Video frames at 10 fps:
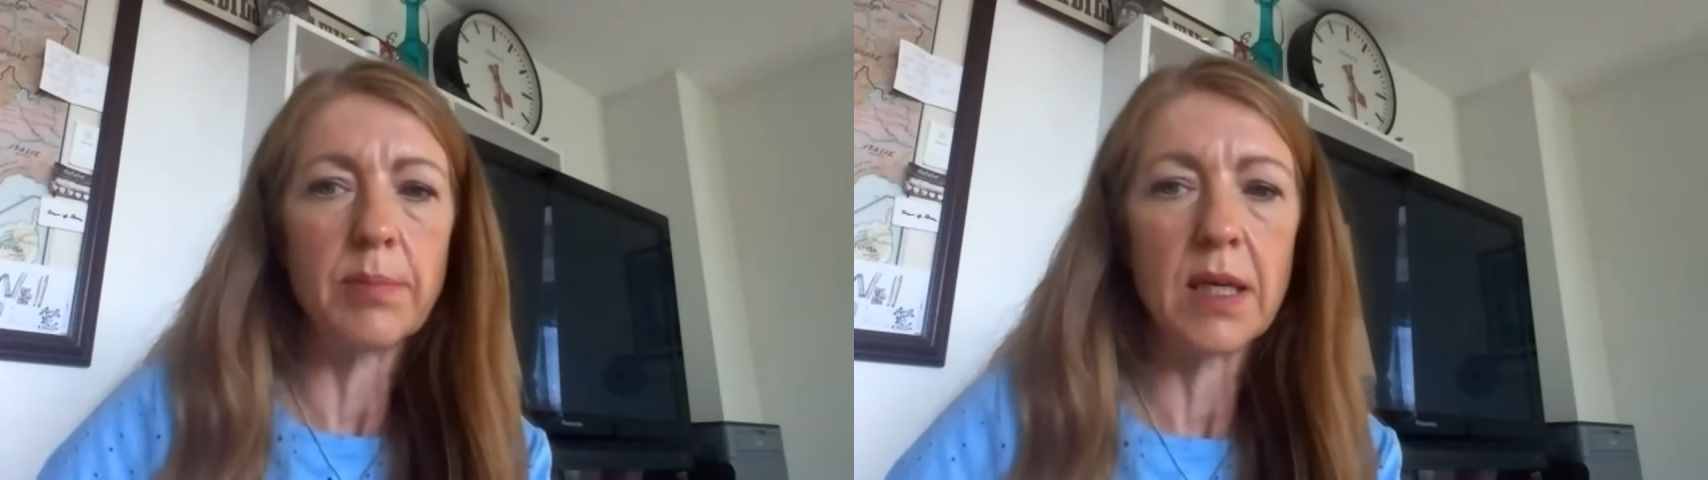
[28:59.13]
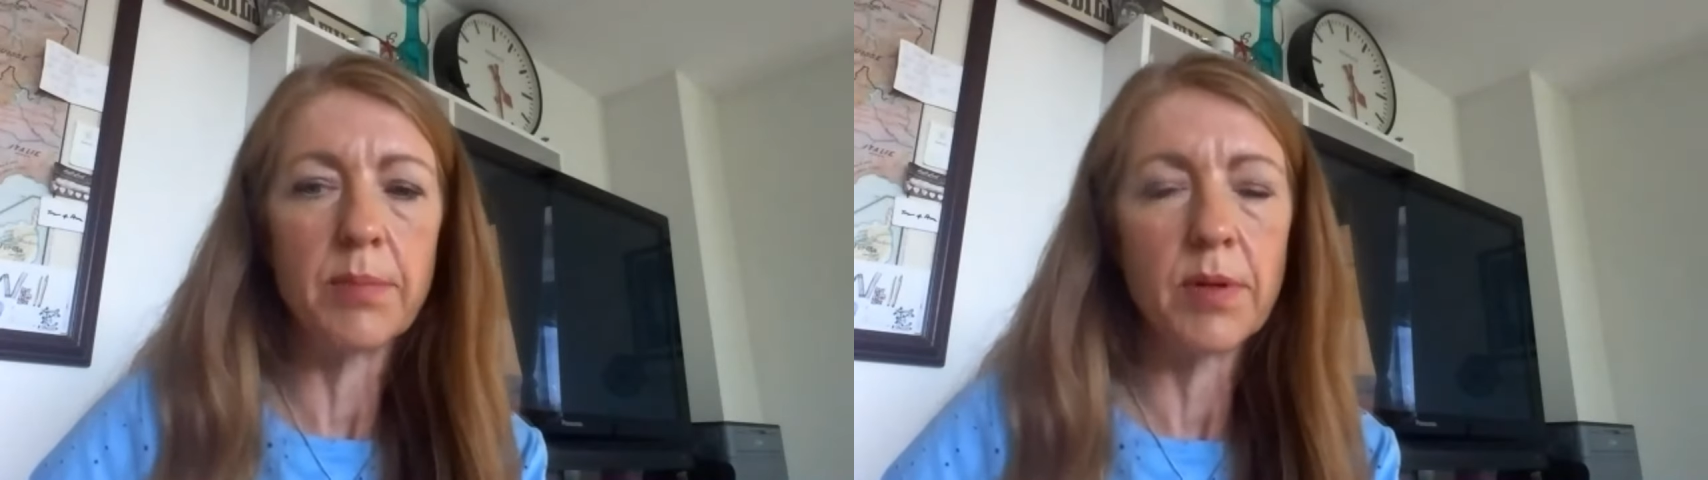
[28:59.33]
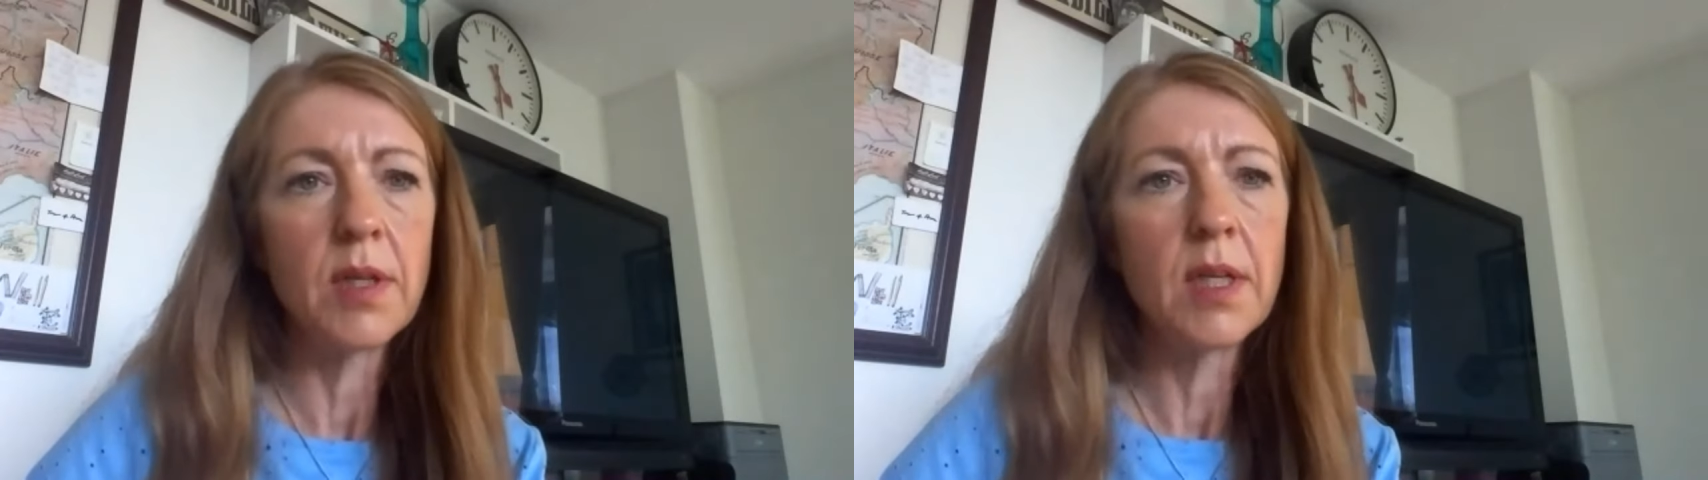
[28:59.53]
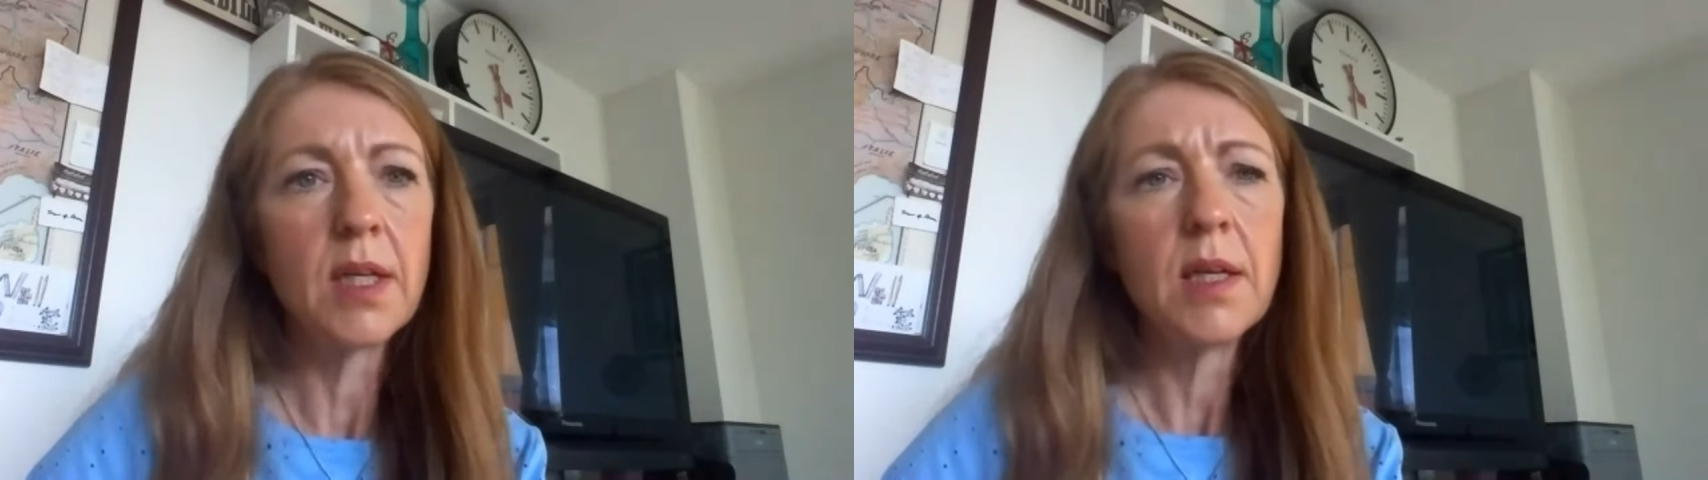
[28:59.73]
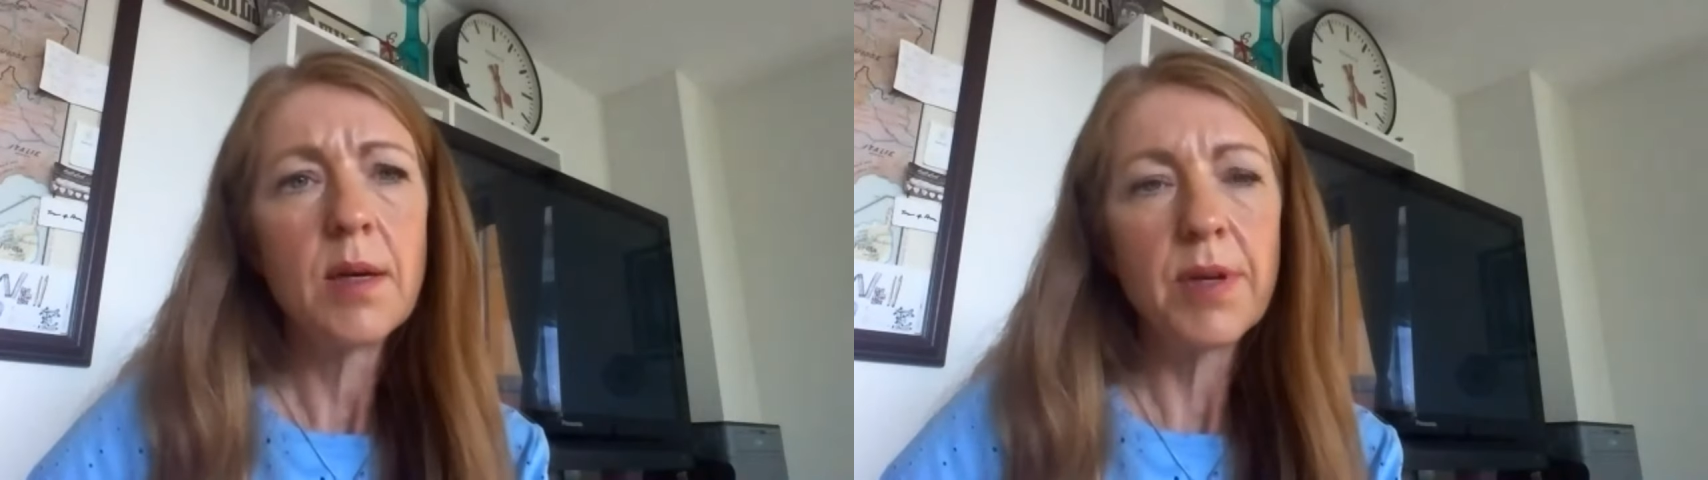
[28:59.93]
people.
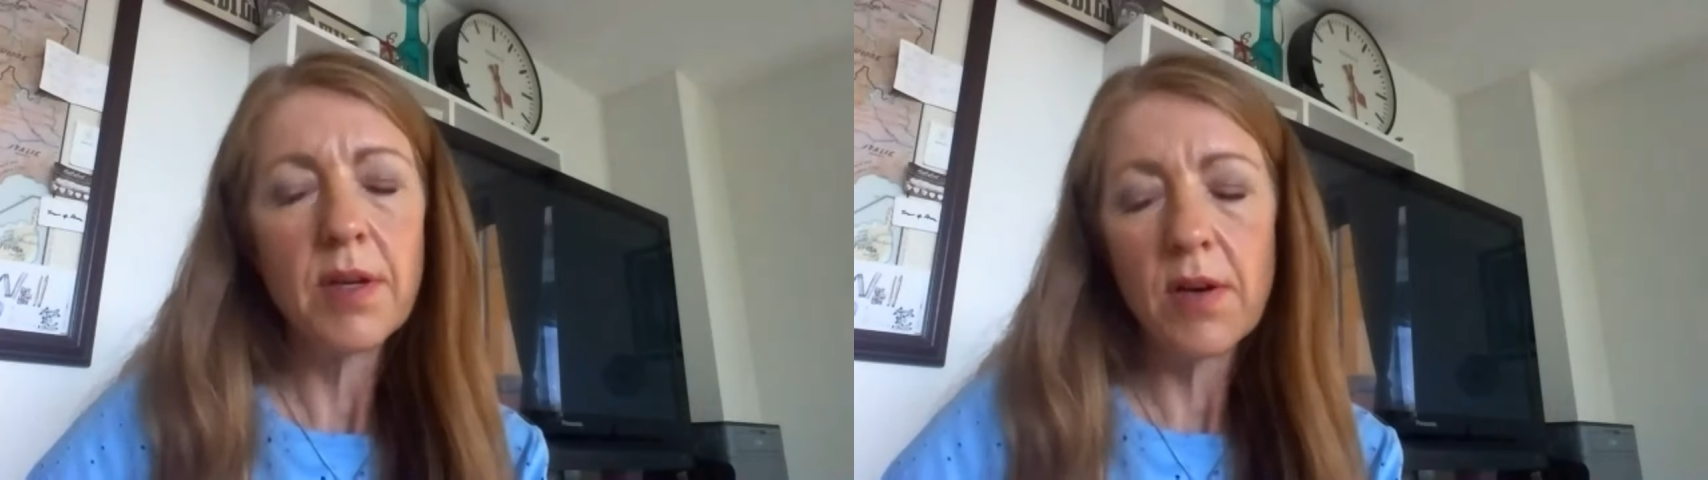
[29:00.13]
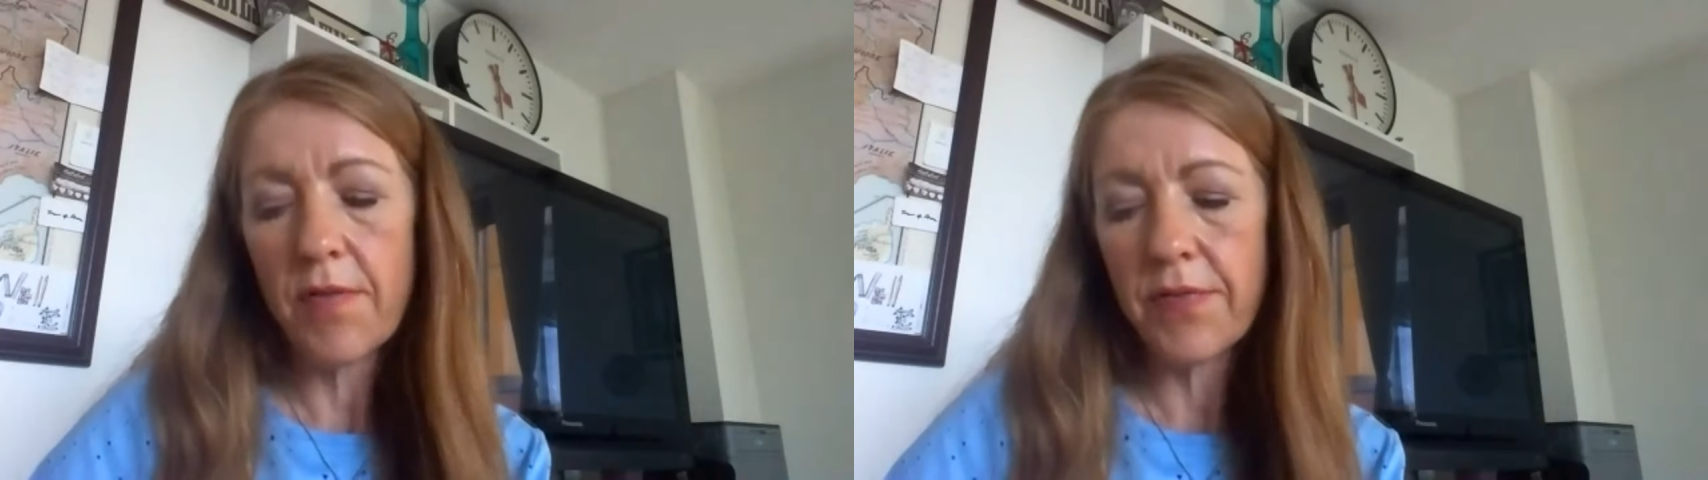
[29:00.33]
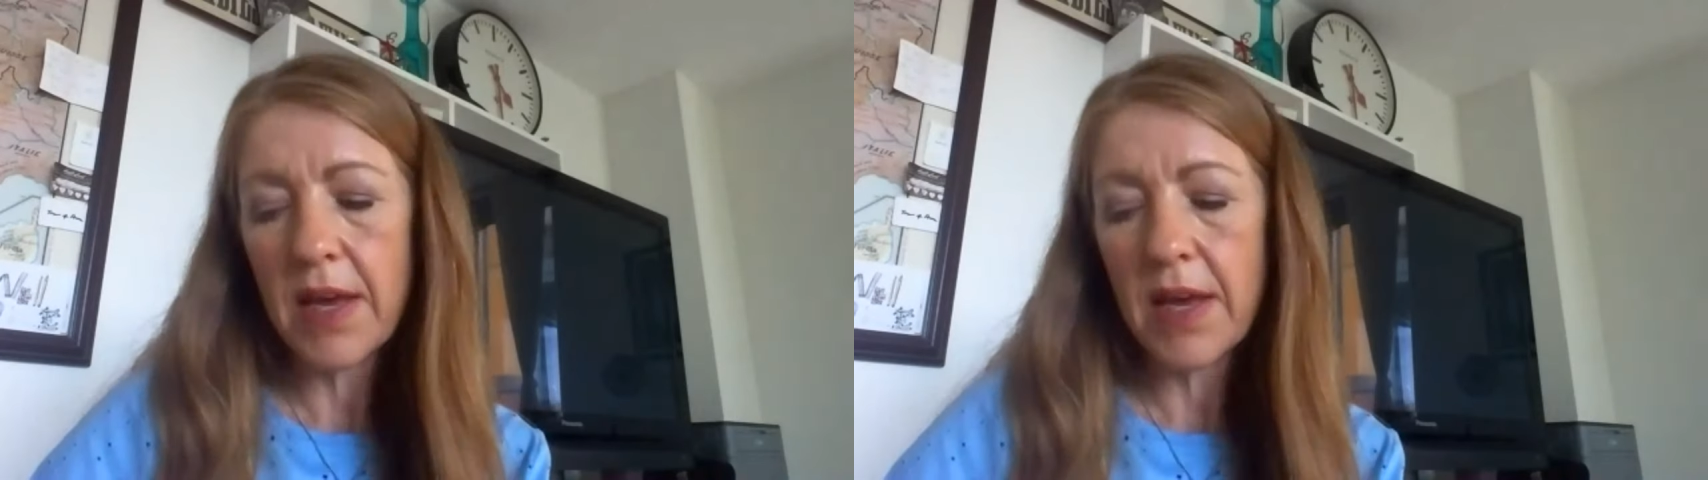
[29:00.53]
But a lot of that